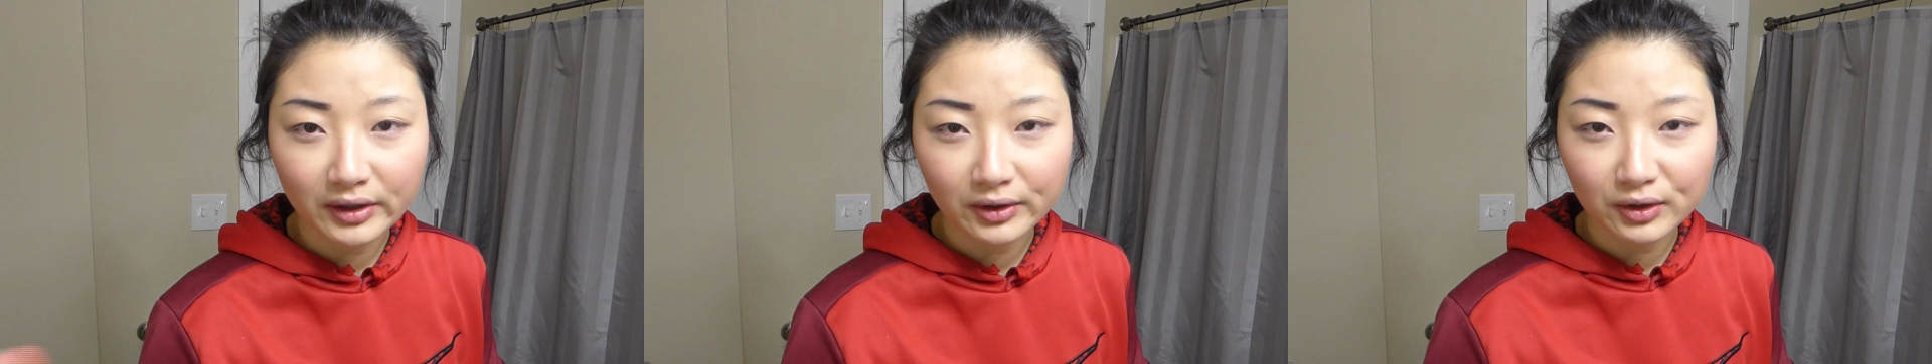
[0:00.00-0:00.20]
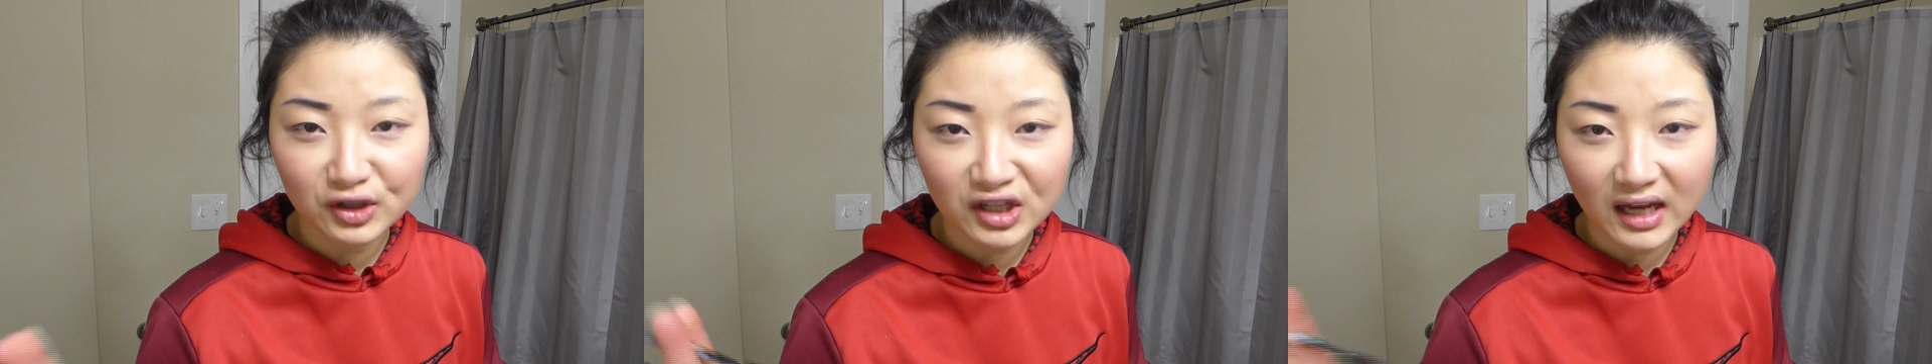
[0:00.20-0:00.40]

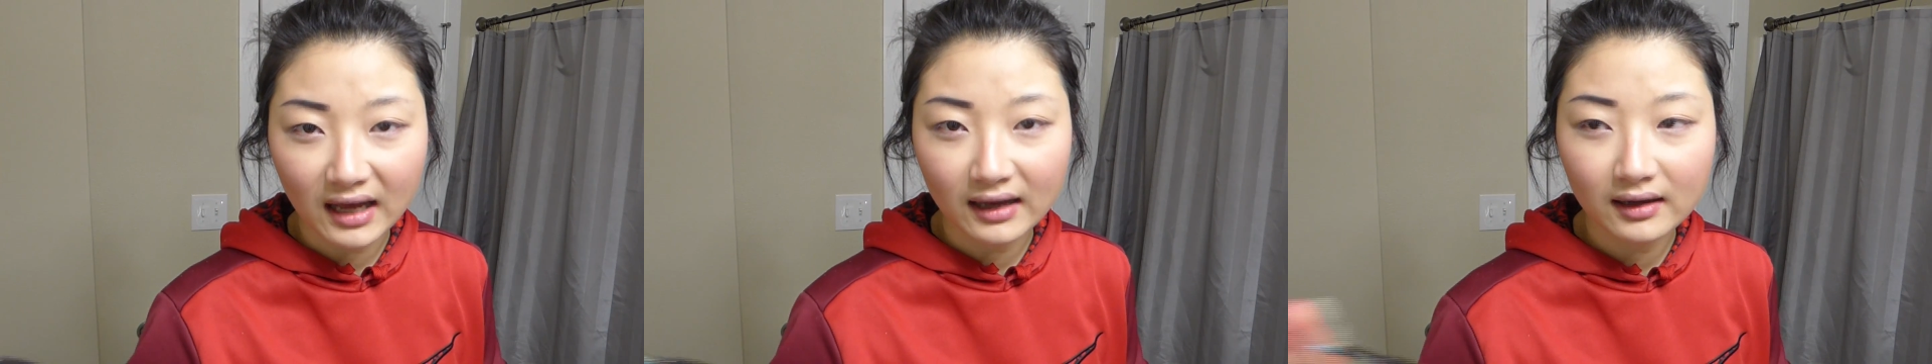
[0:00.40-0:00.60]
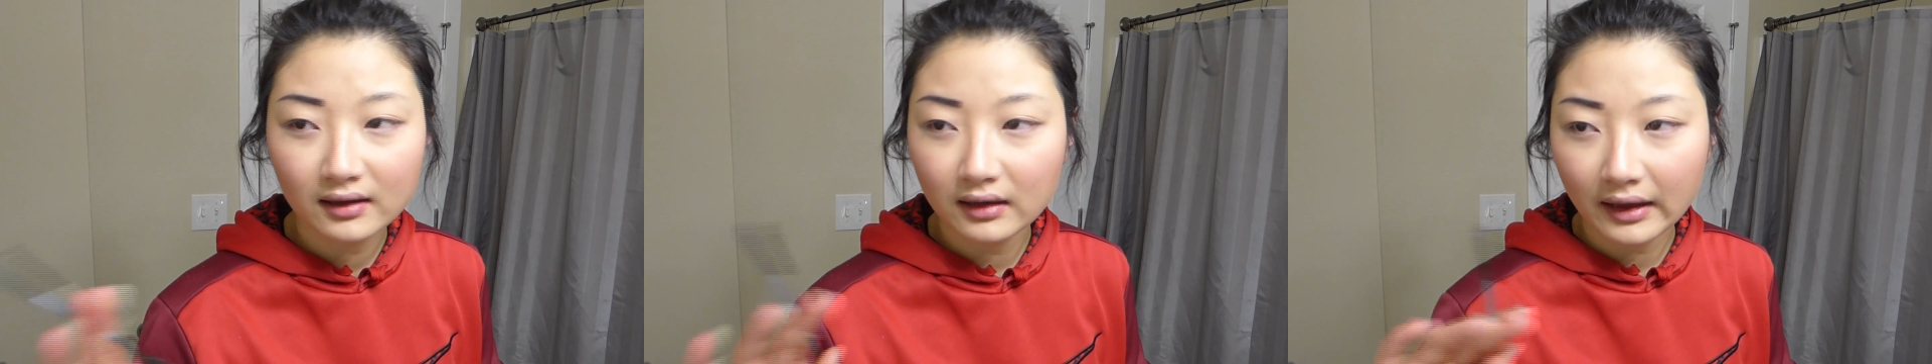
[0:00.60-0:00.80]
and you
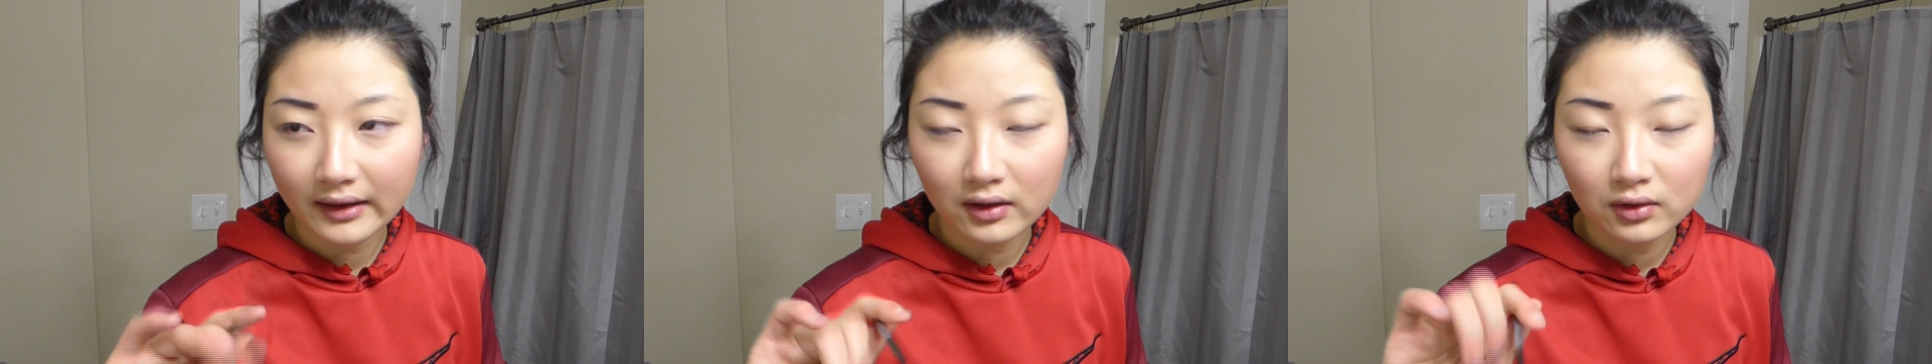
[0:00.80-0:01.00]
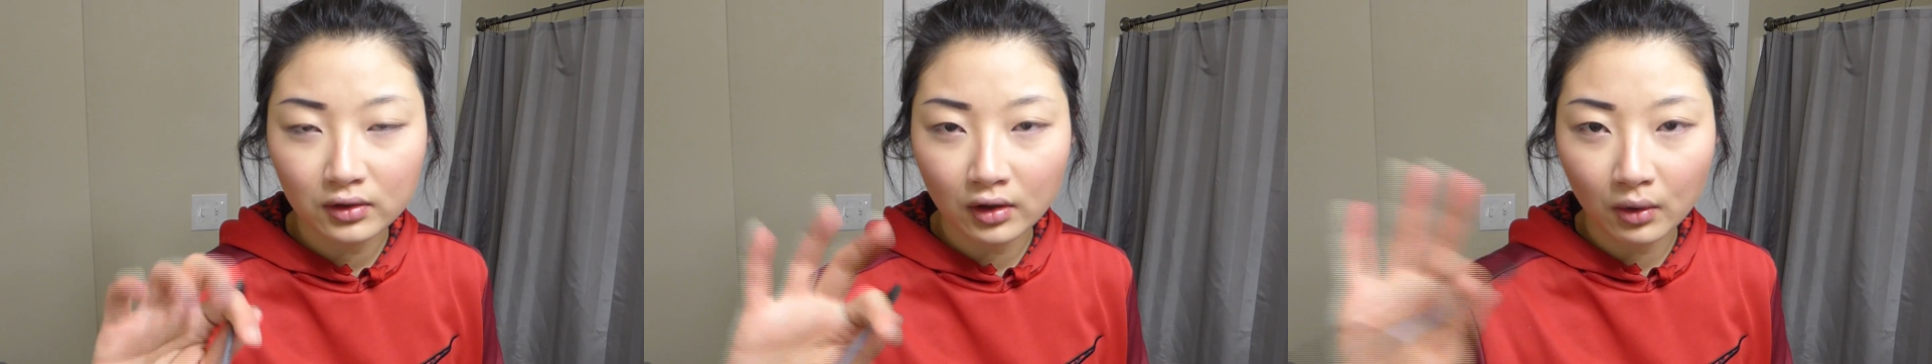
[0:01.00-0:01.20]
check,
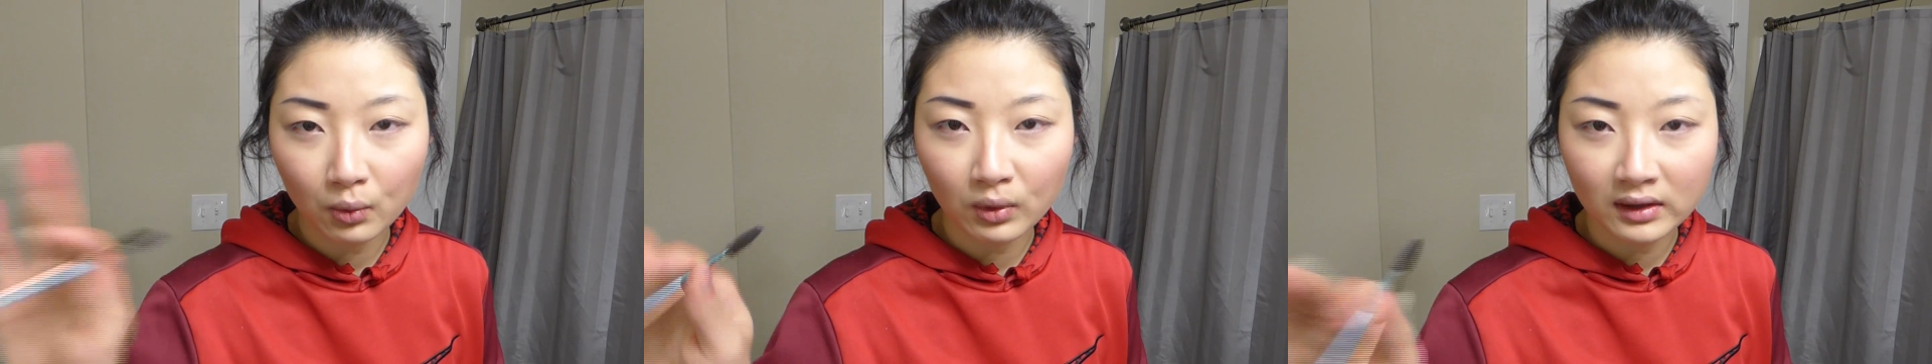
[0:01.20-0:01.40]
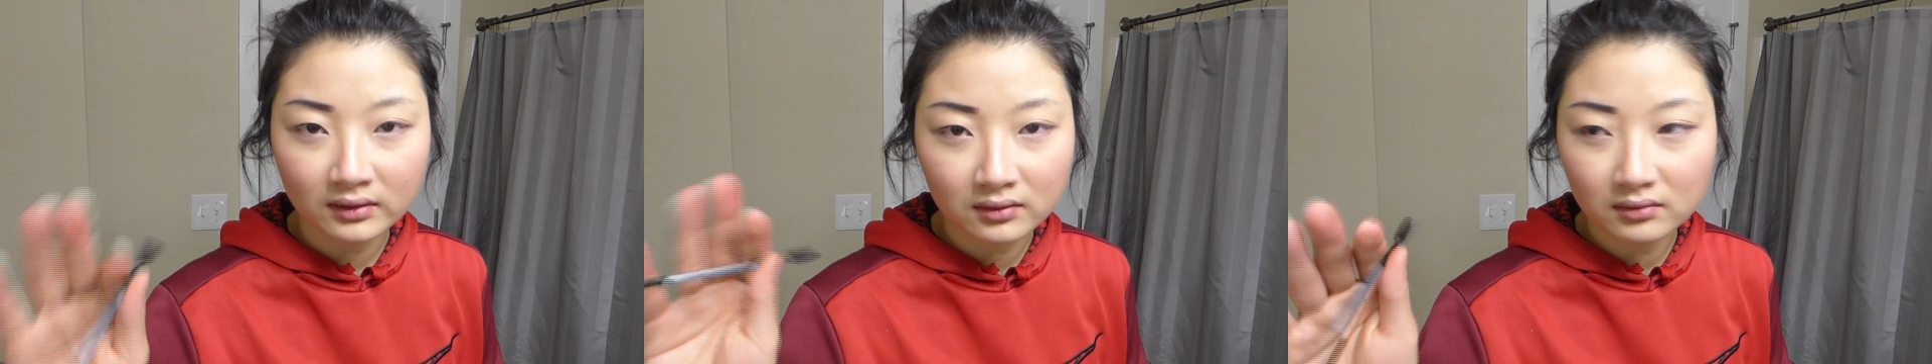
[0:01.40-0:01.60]
like, you know,
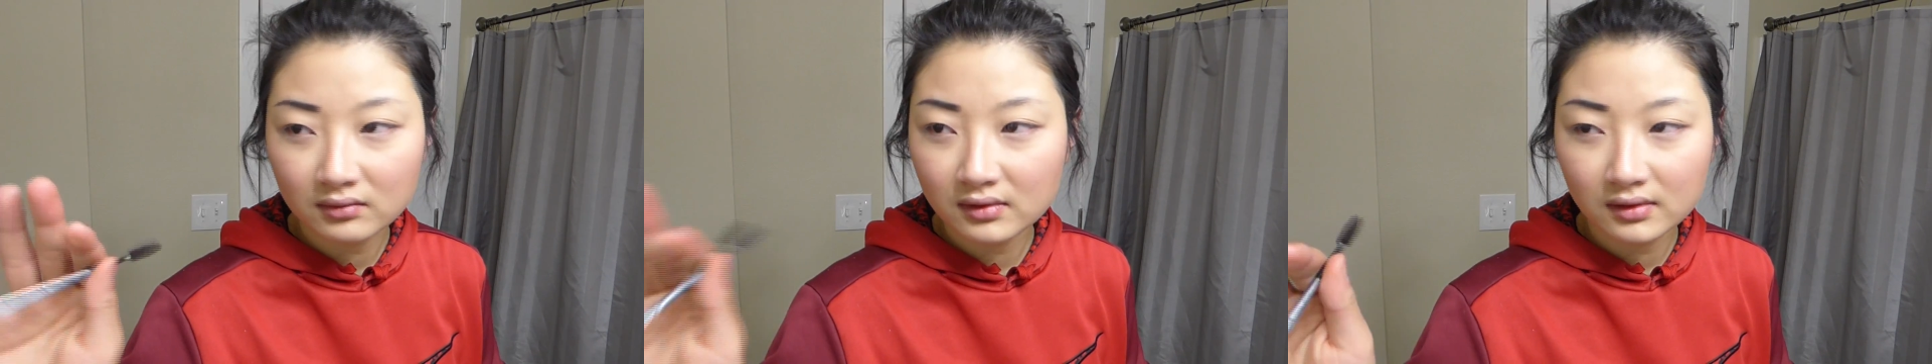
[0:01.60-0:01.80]
what